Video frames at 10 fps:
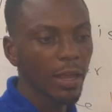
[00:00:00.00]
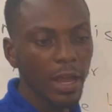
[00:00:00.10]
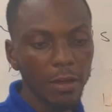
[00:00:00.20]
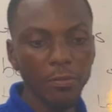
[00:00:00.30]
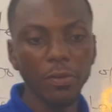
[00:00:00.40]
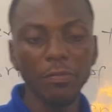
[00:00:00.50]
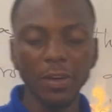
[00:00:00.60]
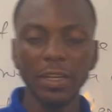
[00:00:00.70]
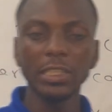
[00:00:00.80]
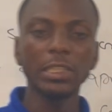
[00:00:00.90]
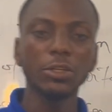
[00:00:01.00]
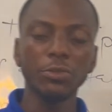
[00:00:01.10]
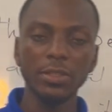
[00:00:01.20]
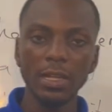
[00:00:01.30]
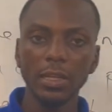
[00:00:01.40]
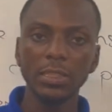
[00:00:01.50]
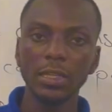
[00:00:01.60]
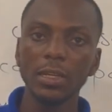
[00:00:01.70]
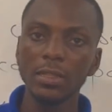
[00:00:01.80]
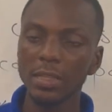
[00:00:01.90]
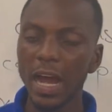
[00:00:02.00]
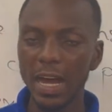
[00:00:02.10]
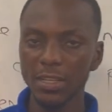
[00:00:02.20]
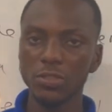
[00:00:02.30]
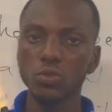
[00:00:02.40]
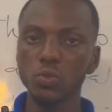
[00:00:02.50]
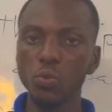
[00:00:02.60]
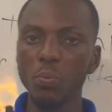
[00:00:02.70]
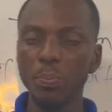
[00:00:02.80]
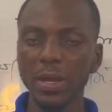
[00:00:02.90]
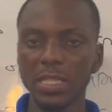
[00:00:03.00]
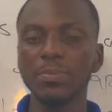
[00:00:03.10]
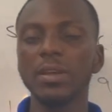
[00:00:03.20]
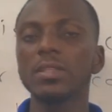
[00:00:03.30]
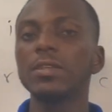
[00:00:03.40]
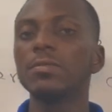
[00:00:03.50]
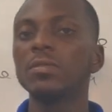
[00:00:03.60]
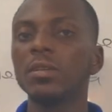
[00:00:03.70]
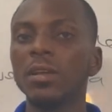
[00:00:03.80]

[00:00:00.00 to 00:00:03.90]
every financial transaction has two perspectives.